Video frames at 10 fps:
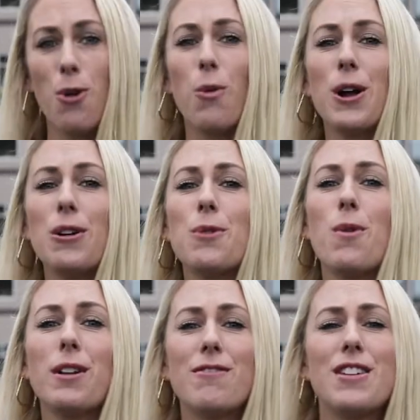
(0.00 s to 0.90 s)
We're in
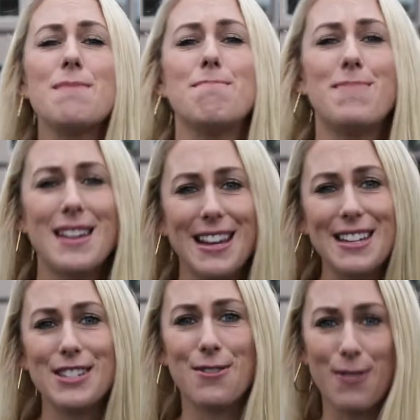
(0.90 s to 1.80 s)
one of the
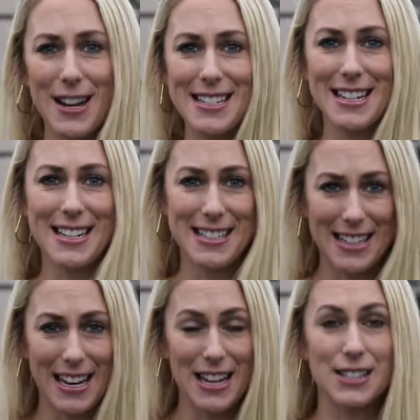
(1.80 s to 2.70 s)
biggest racing
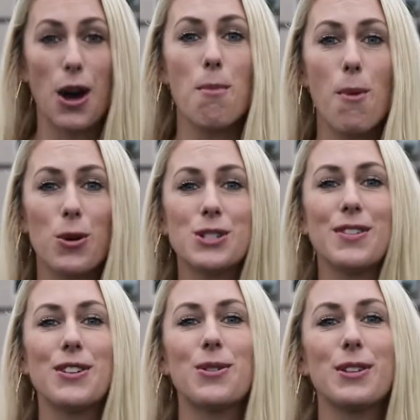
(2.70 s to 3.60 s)
cities,
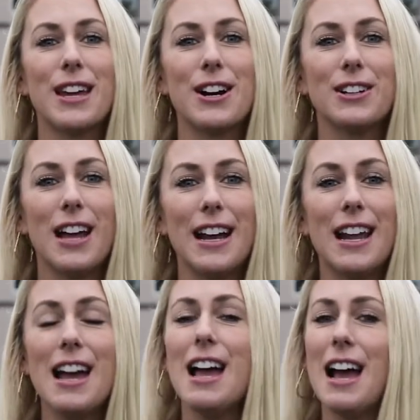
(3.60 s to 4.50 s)
Mooresville, North
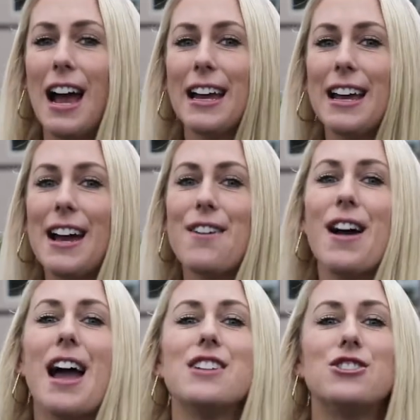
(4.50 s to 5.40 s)
Carolina, hanging
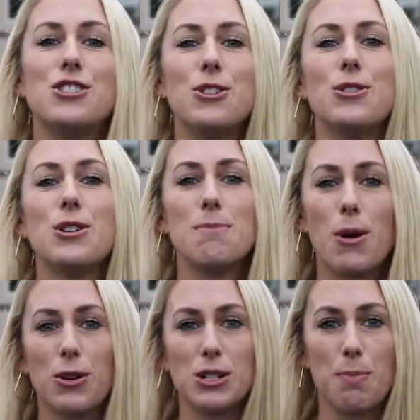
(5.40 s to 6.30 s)
out at Junior
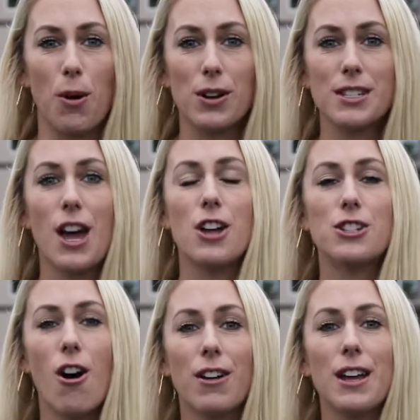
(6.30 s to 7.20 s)
Motorsports,
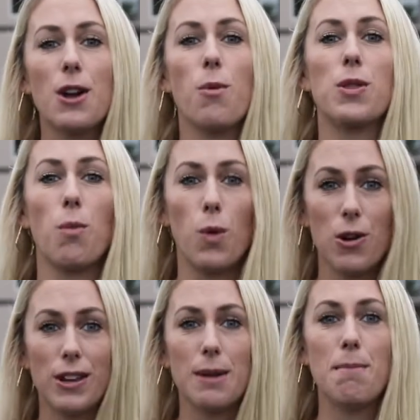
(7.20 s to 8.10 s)
talking with
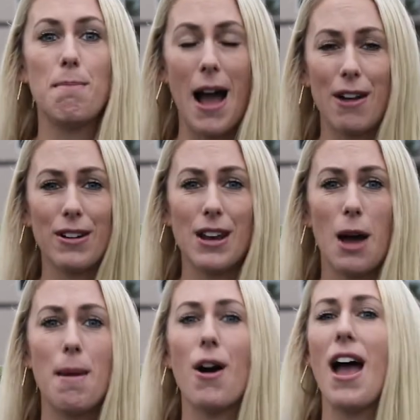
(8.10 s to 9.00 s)
William Byron
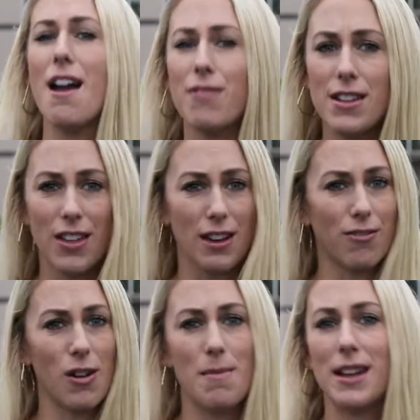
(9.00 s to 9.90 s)
about everything
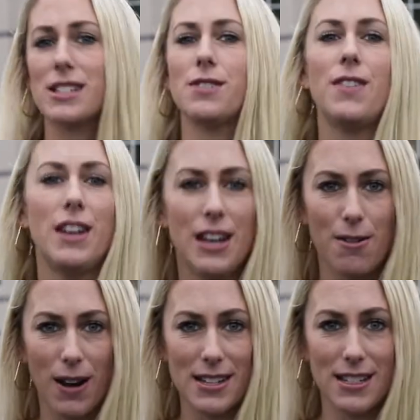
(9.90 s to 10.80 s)
from Xfinity
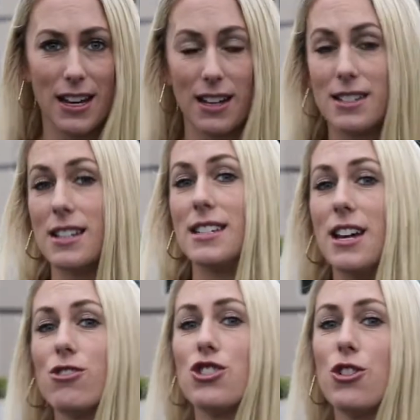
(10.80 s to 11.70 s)
racing to
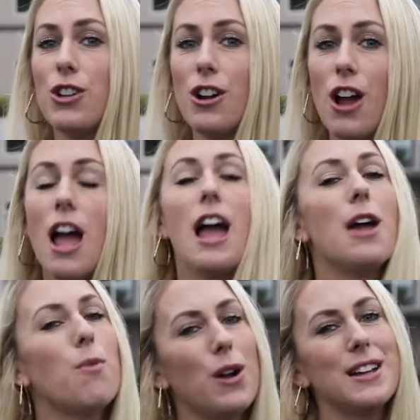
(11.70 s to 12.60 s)
Dale Jr.
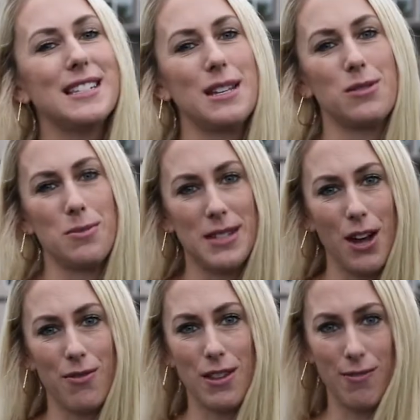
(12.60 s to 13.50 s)
and where he sees
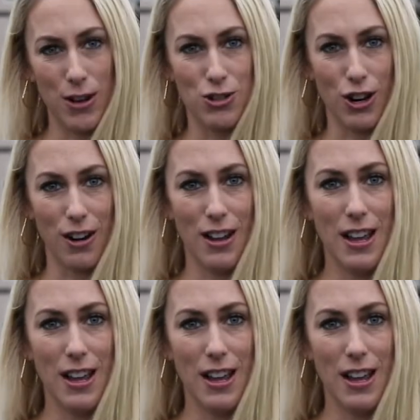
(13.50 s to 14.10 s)
himself in the future.